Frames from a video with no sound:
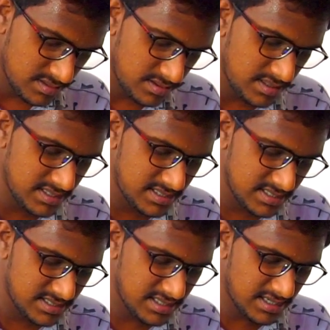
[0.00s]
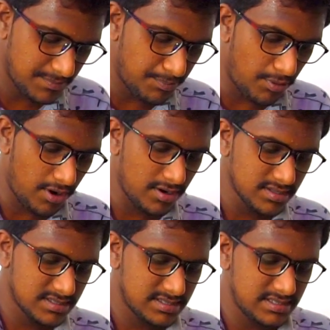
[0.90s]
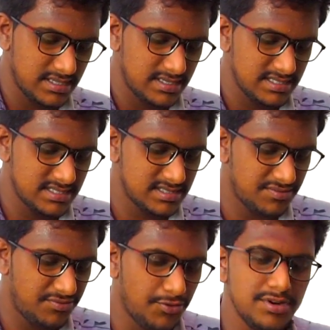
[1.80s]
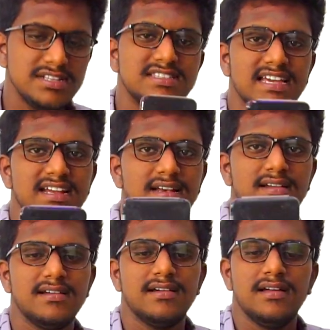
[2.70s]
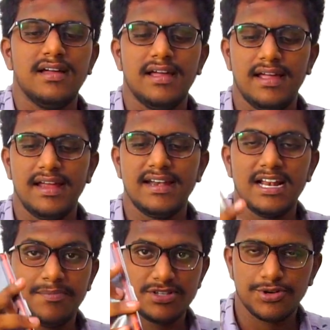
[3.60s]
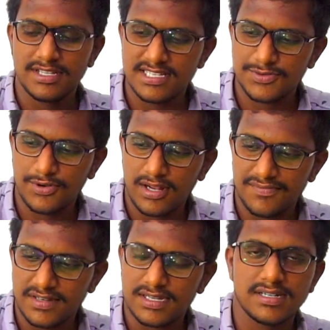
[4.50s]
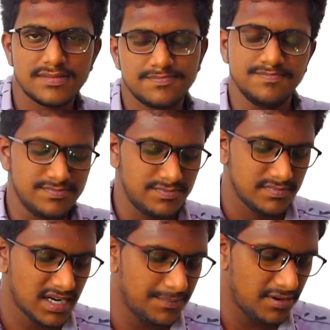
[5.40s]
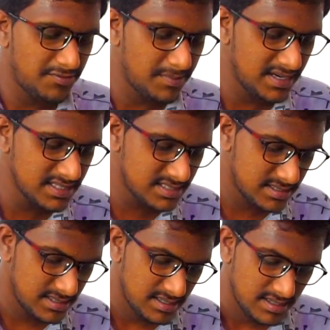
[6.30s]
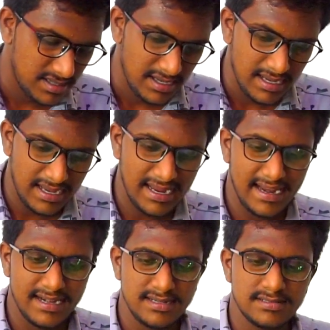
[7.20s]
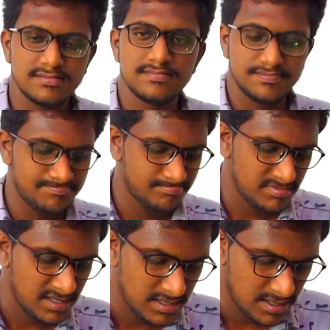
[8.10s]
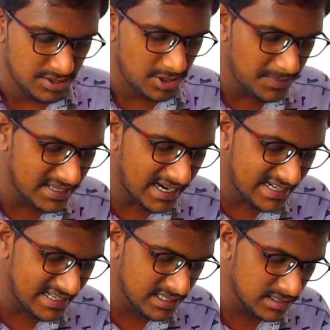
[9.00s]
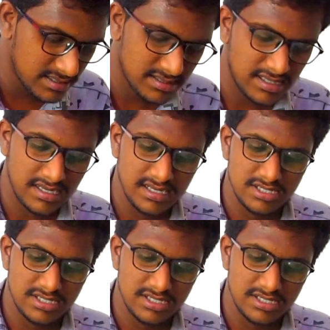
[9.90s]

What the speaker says: this is the box, this is the phone inside, and I'll be showing this phone after a couple of minutes. And you'll be getting a